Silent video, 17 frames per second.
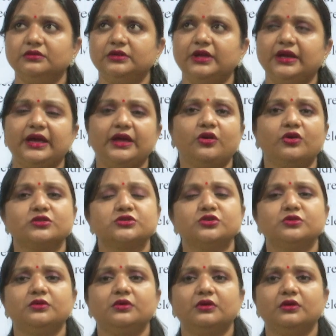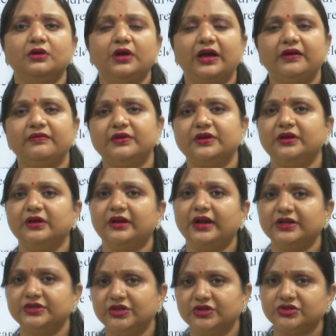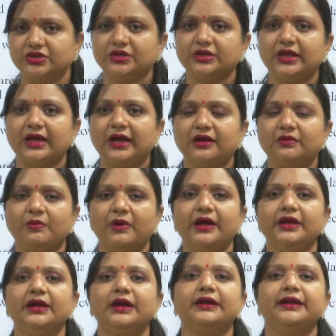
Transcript: they can also have a realization that by